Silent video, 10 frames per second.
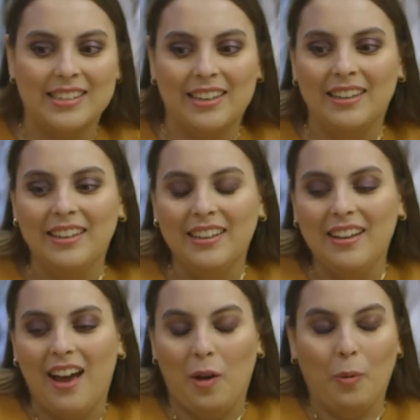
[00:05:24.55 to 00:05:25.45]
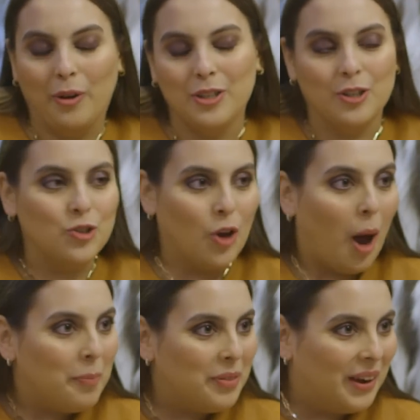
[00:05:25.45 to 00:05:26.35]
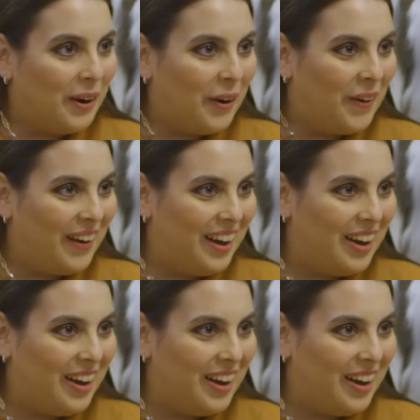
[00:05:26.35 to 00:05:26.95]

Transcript: and I worked in a shop there